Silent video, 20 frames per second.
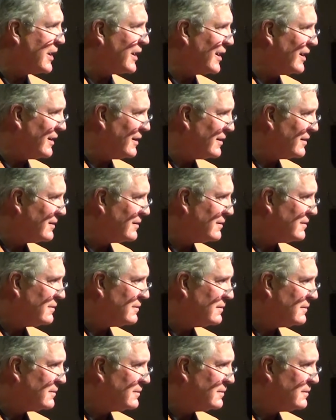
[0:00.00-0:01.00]
to be?
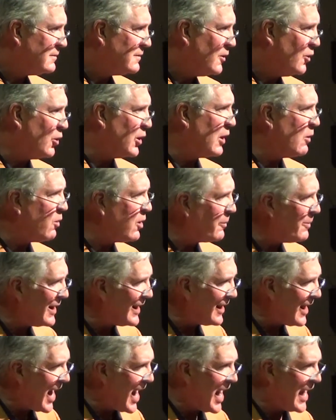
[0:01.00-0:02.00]
Who do you want to
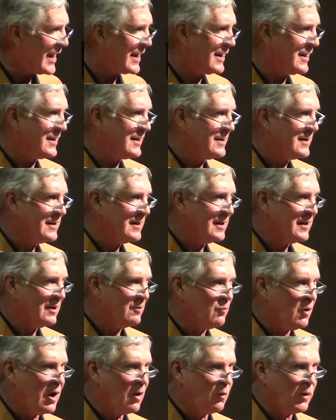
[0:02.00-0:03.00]
be like?
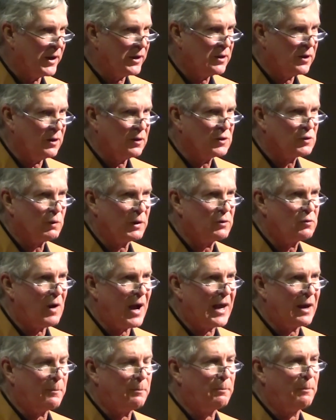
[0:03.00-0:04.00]
And what we do is we
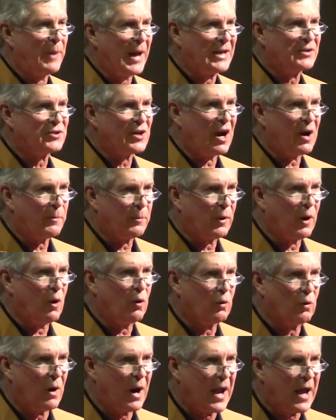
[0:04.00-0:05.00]
try to base our
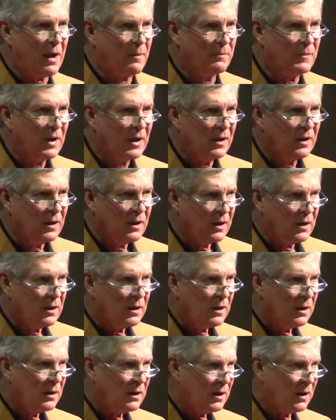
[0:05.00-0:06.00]
program
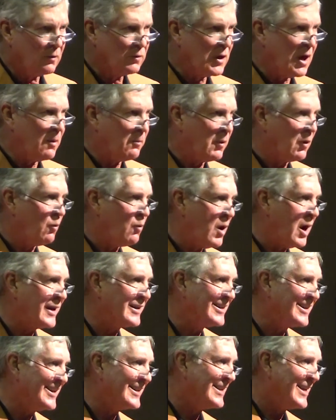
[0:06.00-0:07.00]
on number
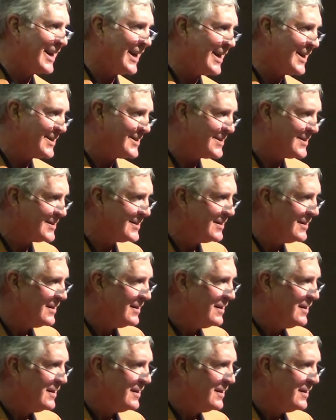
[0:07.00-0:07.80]
one, good kids.